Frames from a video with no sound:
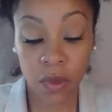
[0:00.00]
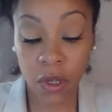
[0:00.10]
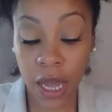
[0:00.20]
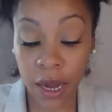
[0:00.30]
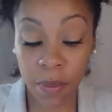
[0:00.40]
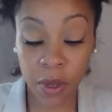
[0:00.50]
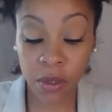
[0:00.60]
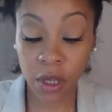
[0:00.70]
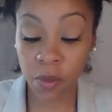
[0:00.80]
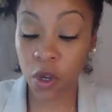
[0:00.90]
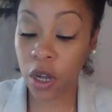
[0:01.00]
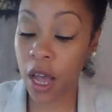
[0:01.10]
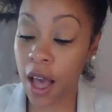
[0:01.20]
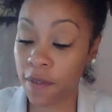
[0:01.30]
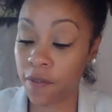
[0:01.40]
You got to build up your
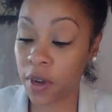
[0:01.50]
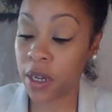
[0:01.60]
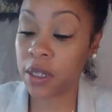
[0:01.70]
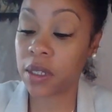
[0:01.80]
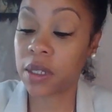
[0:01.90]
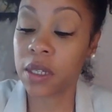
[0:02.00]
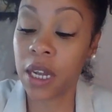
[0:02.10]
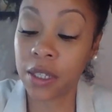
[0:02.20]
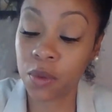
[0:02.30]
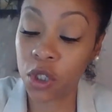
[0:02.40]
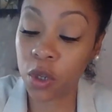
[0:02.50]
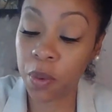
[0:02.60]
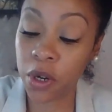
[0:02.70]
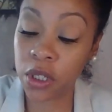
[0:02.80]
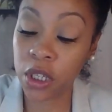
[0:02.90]
confidence. That's what your
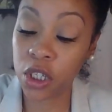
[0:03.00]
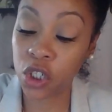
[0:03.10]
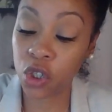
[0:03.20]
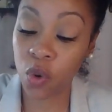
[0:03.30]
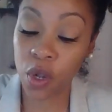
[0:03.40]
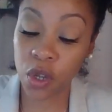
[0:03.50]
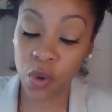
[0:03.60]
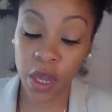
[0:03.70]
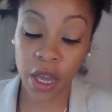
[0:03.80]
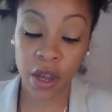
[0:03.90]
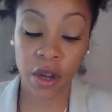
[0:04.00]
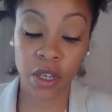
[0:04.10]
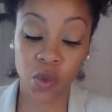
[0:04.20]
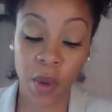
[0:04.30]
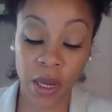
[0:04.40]
person is showing you here,
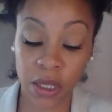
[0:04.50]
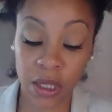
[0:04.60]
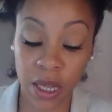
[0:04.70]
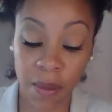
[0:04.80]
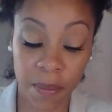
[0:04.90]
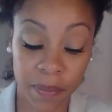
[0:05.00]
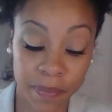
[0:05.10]
as well as them,